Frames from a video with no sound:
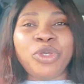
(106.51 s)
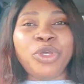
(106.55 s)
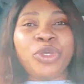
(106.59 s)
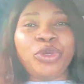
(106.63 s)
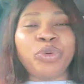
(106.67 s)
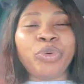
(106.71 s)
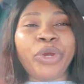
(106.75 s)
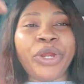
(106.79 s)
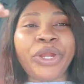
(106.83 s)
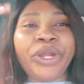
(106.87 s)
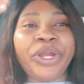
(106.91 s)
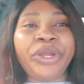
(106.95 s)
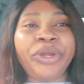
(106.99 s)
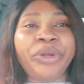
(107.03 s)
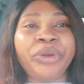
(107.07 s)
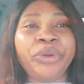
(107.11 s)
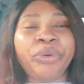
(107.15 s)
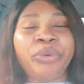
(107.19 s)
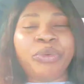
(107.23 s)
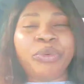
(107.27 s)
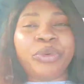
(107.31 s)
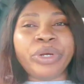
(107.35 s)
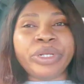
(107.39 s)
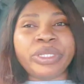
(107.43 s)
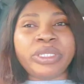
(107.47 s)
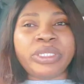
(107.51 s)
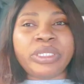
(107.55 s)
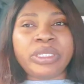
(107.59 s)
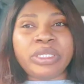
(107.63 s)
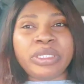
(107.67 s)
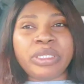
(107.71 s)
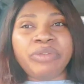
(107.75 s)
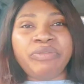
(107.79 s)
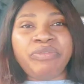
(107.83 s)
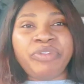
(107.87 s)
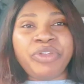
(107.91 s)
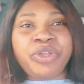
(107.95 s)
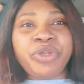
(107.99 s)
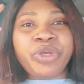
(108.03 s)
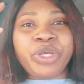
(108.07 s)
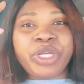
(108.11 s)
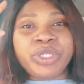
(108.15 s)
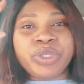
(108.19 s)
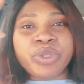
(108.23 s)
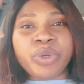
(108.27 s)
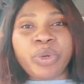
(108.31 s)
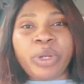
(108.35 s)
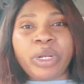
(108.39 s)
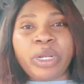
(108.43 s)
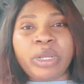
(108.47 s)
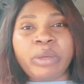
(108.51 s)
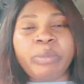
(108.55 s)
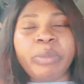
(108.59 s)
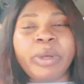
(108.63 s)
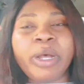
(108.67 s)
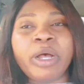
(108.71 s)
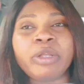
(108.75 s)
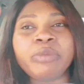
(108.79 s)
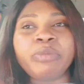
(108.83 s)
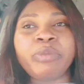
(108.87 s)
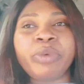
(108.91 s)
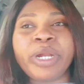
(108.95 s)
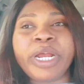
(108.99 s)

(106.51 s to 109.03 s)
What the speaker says: you already know what the video is all about,